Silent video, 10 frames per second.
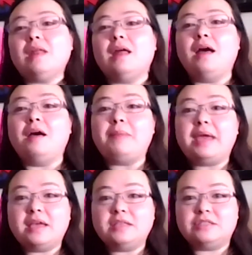My
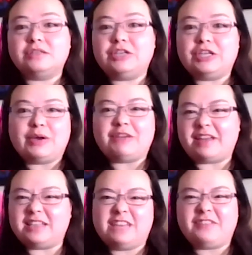answer,
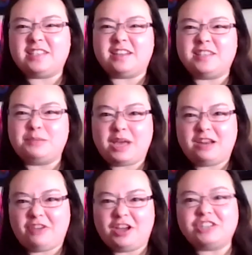if I saw some kind
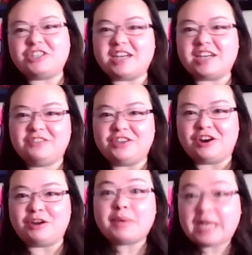of unattractive
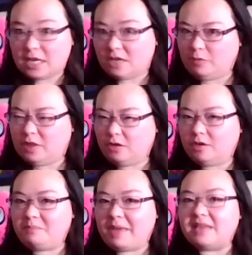yarn, but with a
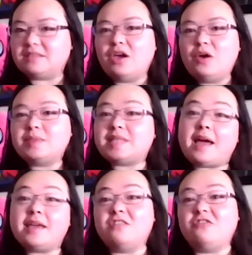good base, was that
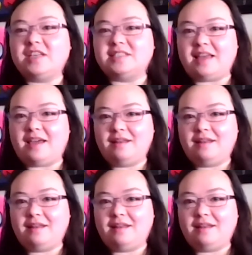I can fix that.